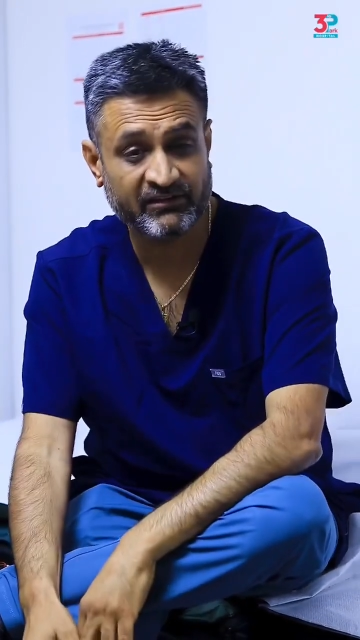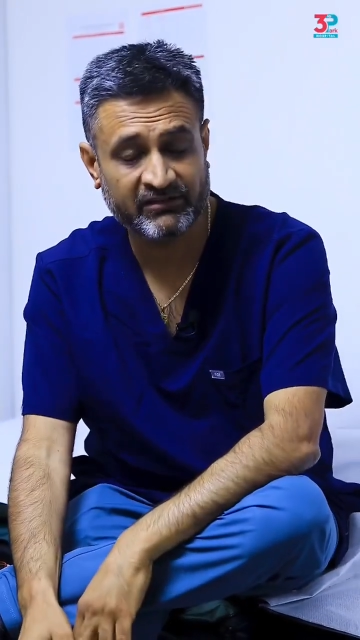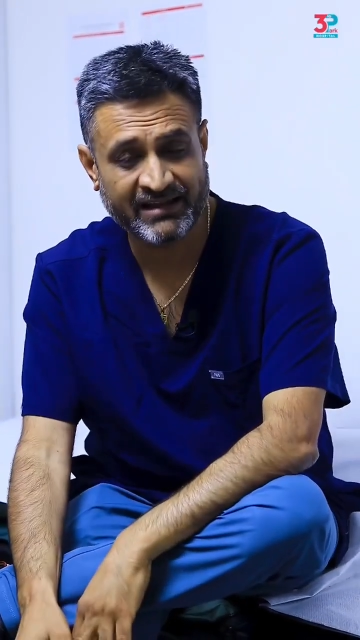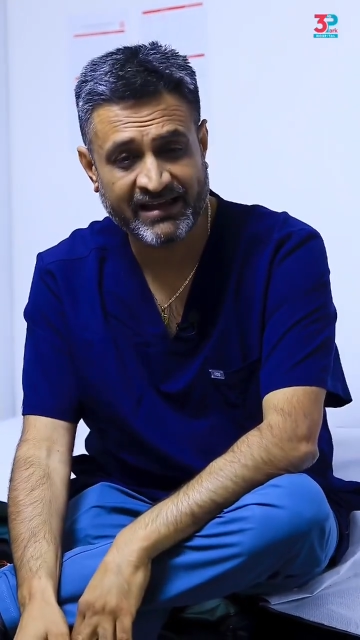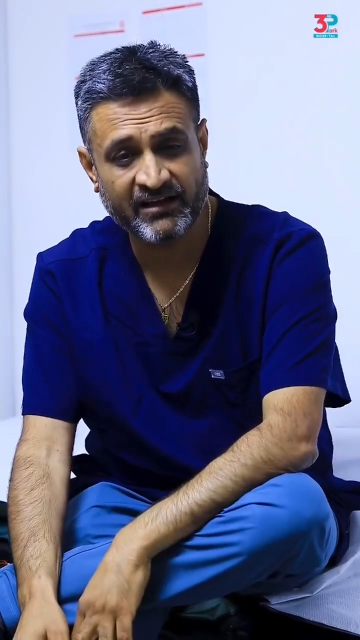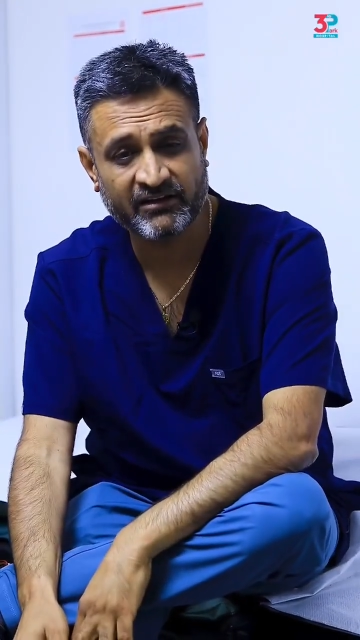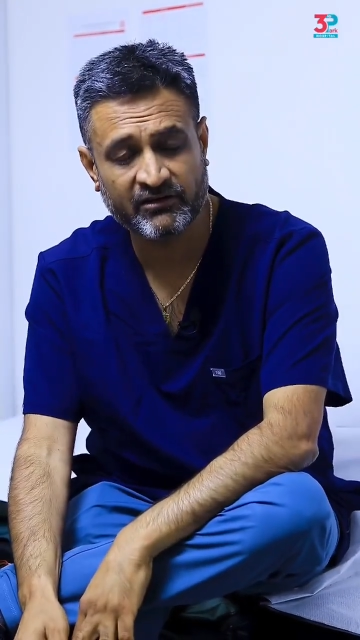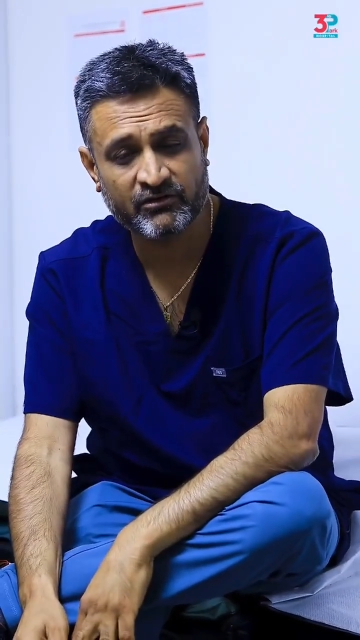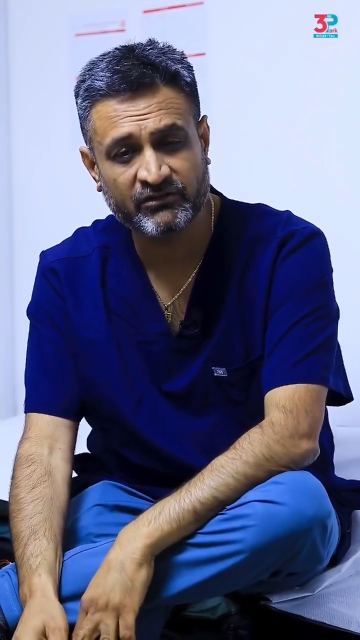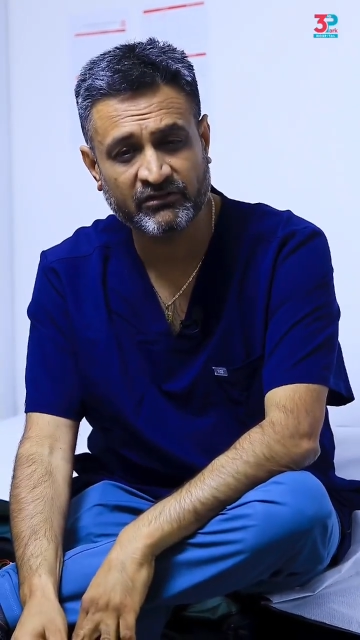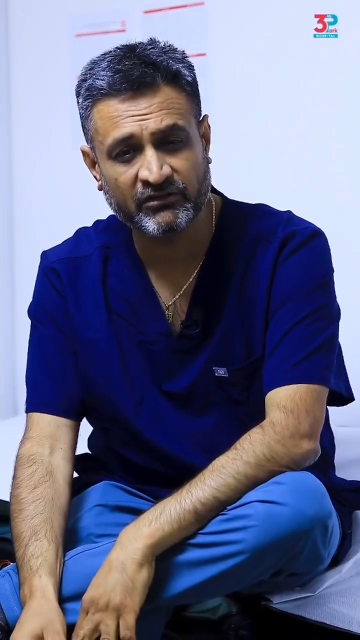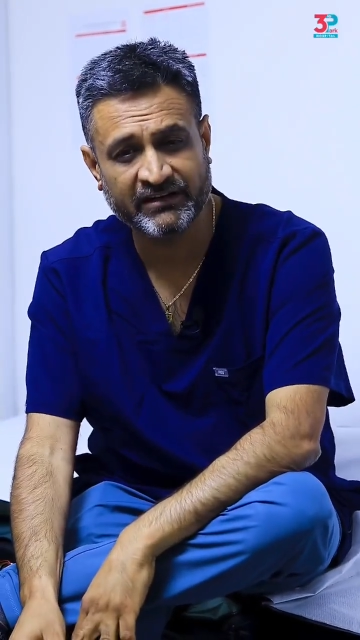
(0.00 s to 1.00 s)

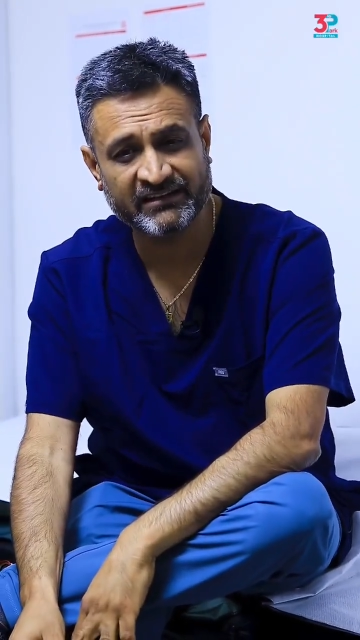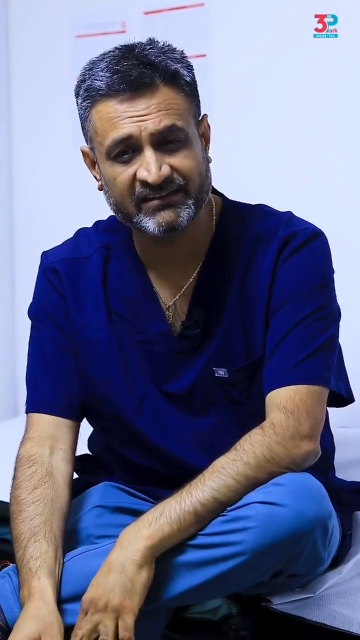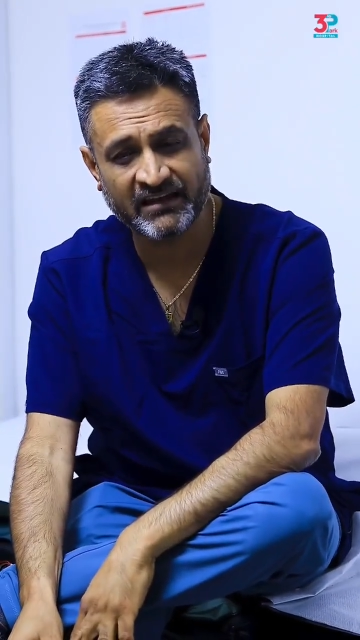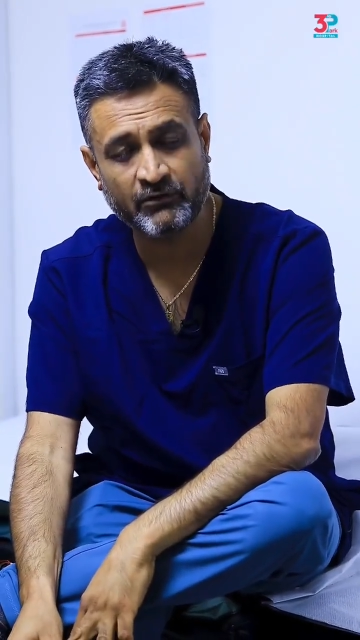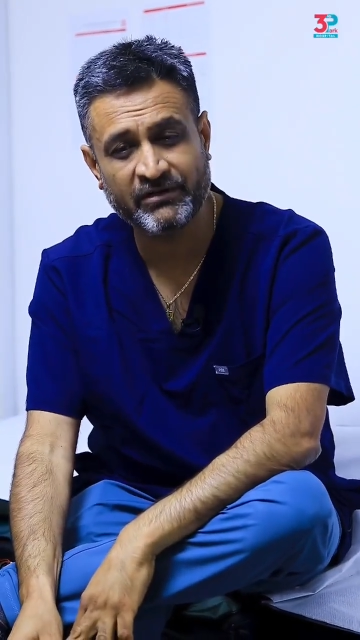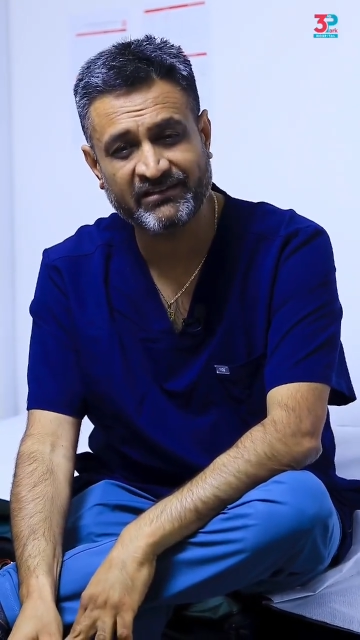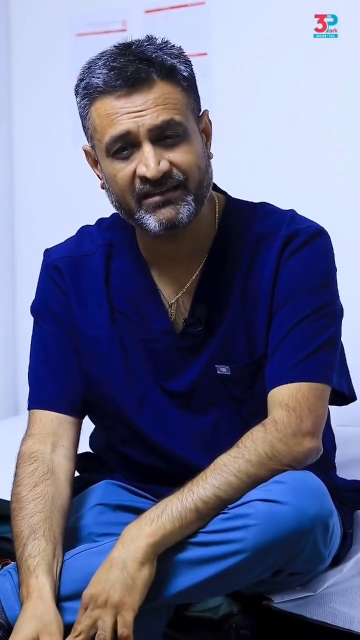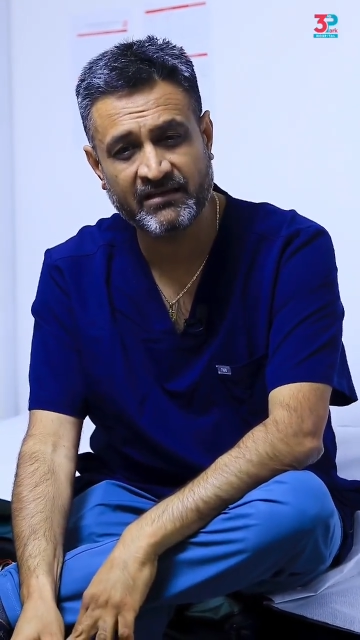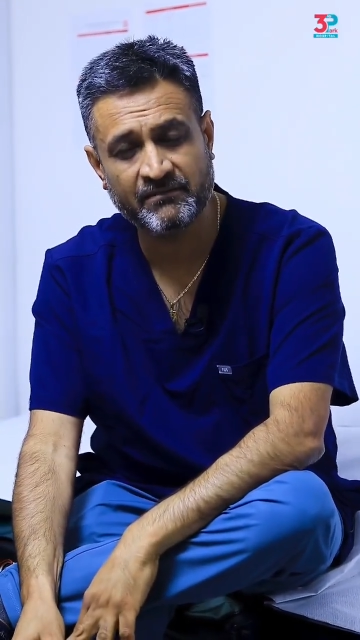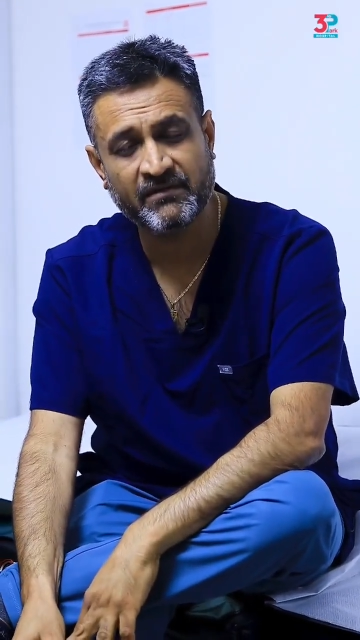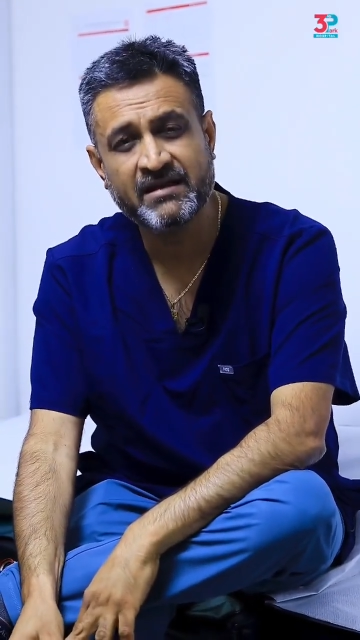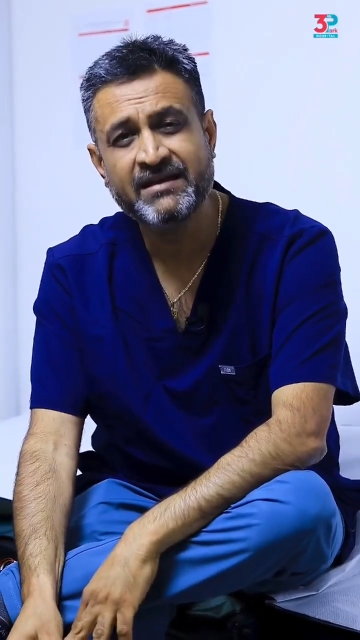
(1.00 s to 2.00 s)
diagnose or distinguish them